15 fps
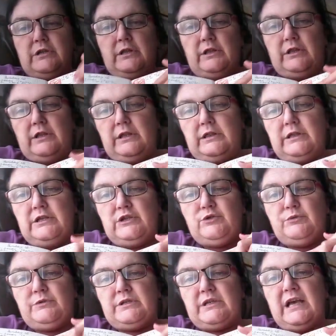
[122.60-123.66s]
another thing.
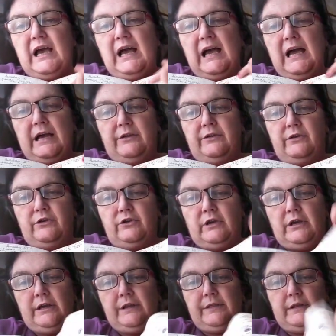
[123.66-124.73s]
This was card, and I
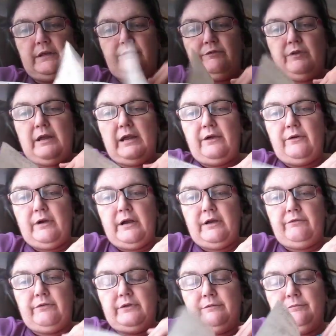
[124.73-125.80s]
cut the flower
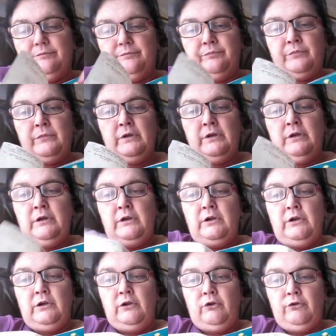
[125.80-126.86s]
out of it.
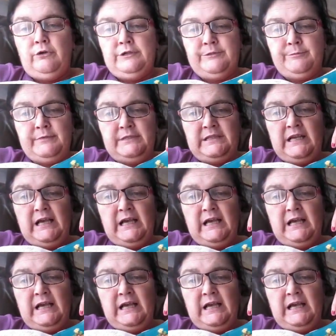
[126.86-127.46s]
Christmas